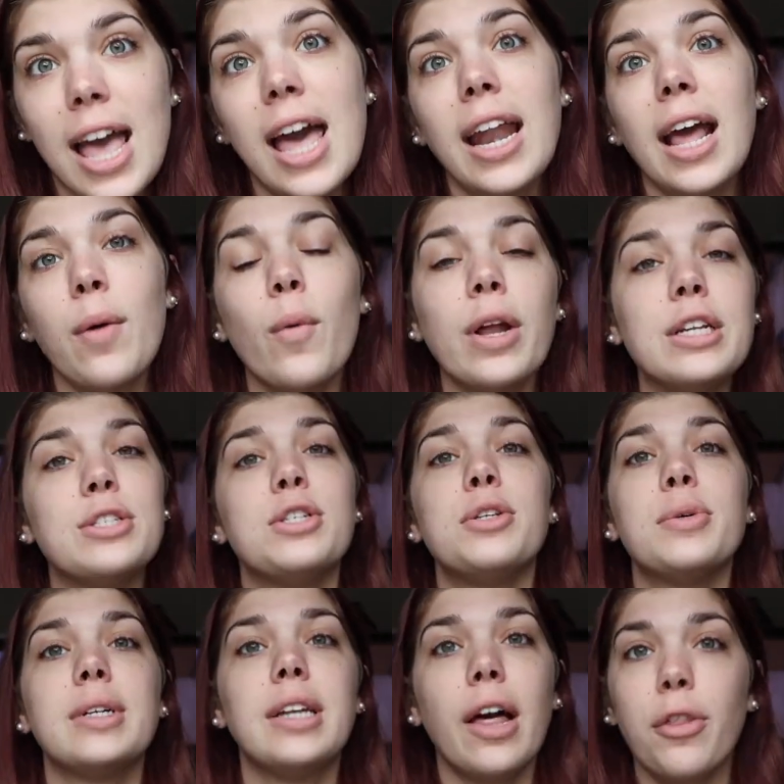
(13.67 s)
And I wanted to
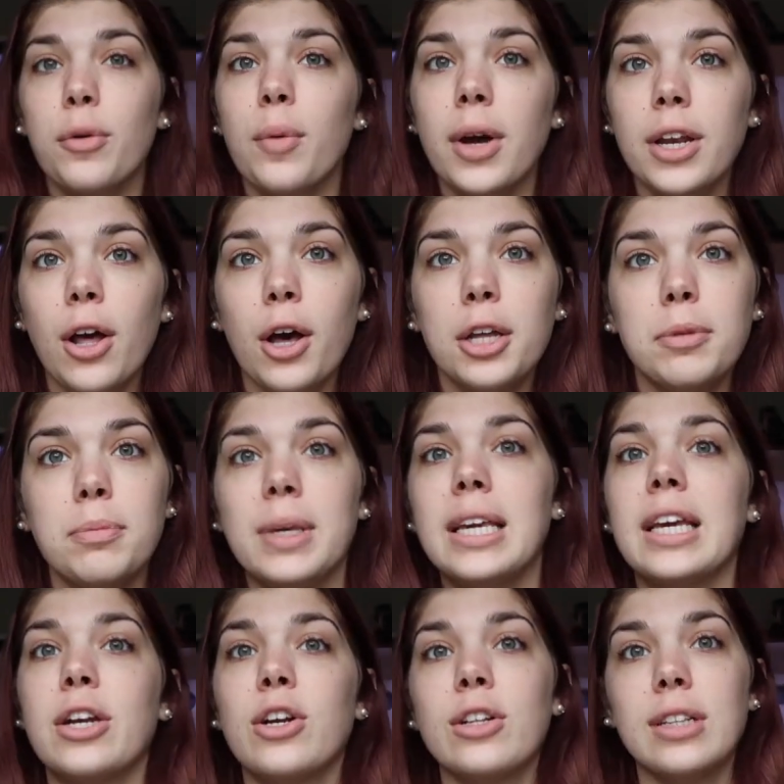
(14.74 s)
do another one on
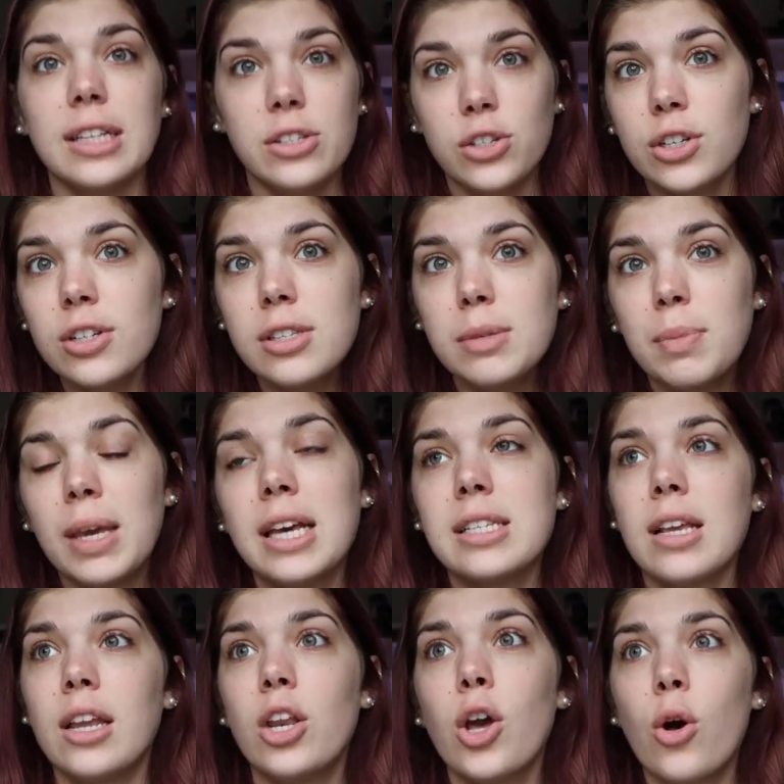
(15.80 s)
beginner lizards because
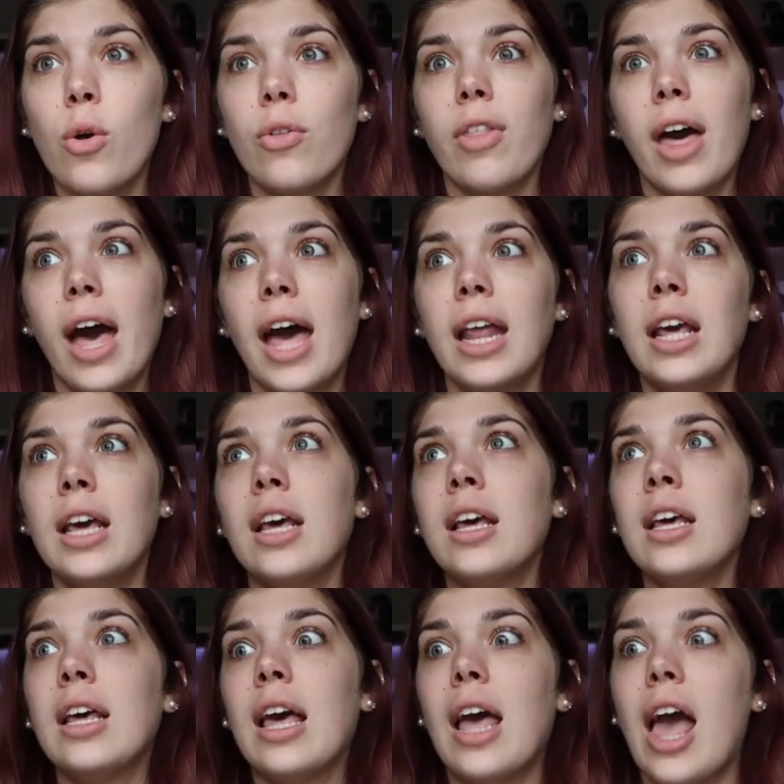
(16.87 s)
I know that
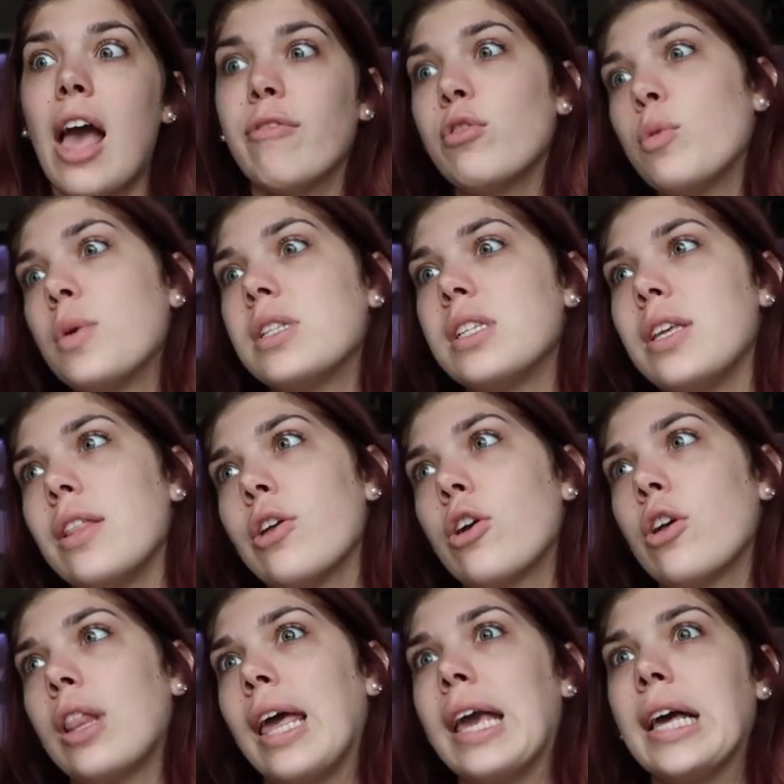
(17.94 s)
everyone's
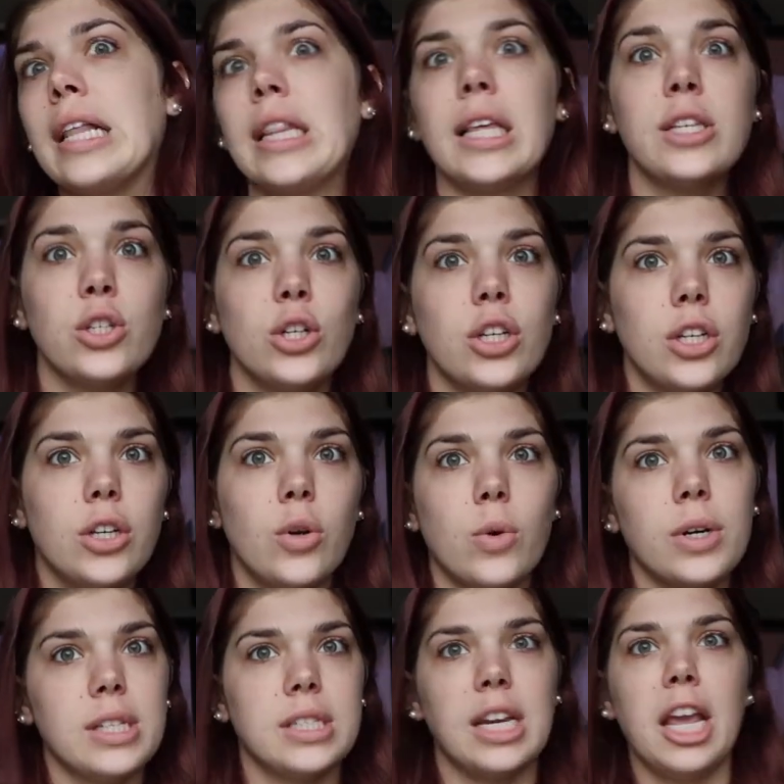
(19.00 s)
either like a lizard
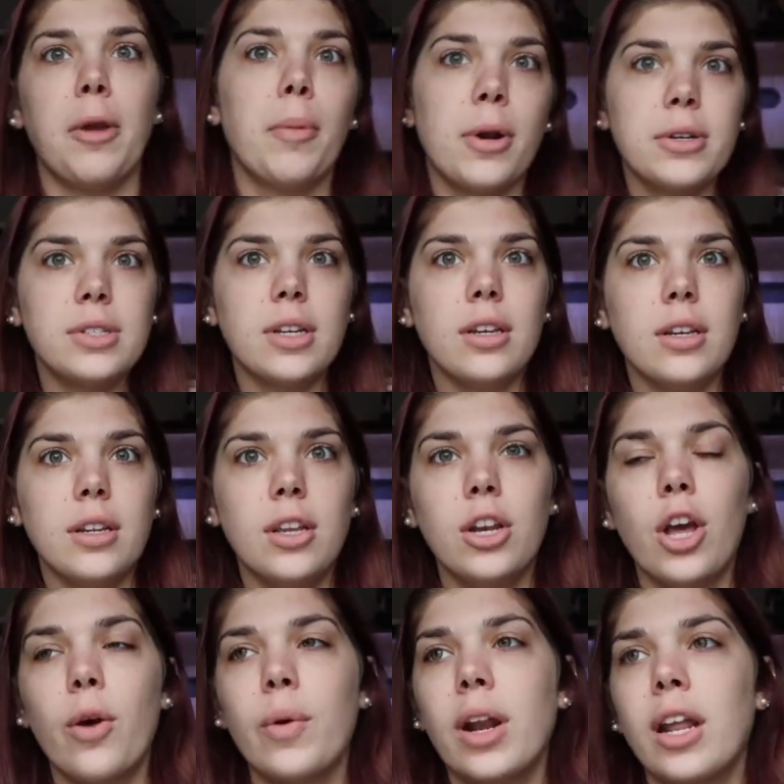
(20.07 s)
or a snake person, you
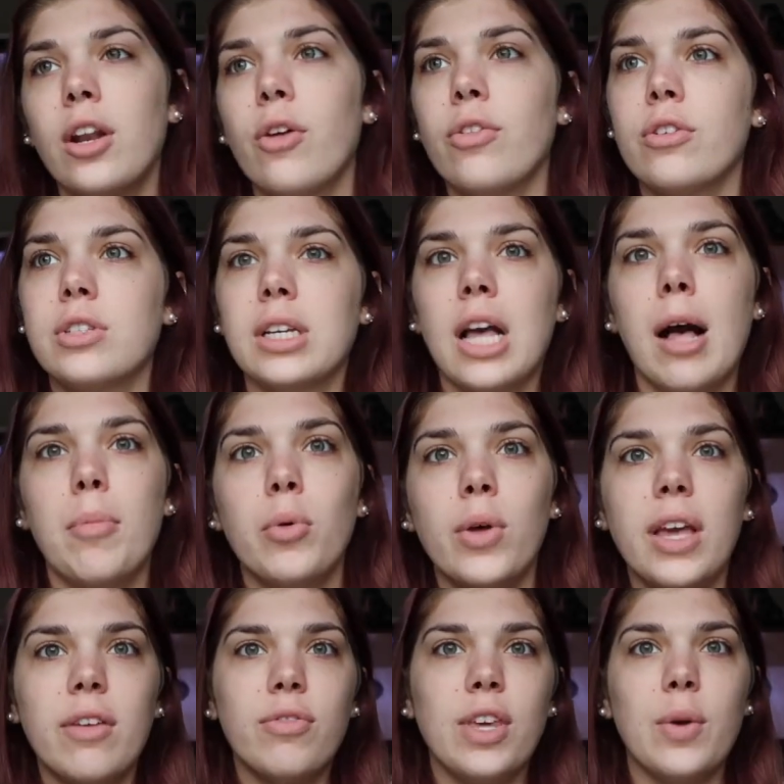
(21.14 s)
know, and I know there's a couple
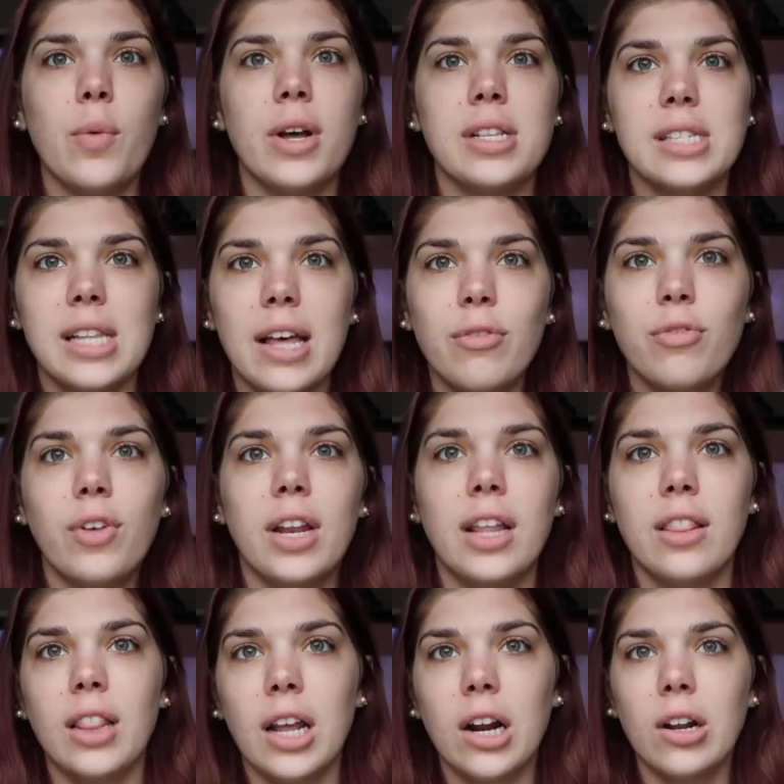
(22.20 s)
iffy ones that fit
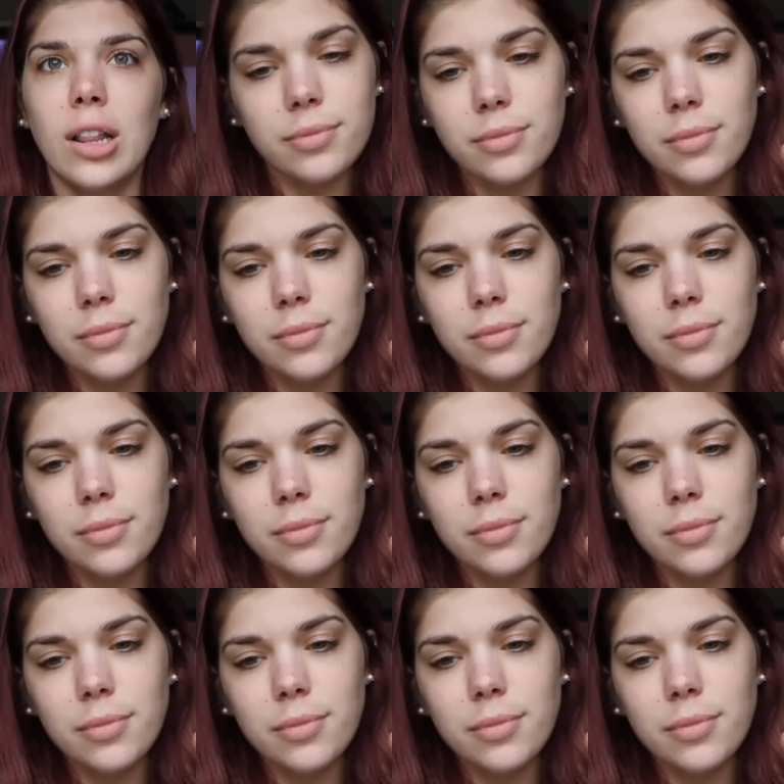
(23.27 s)
in there.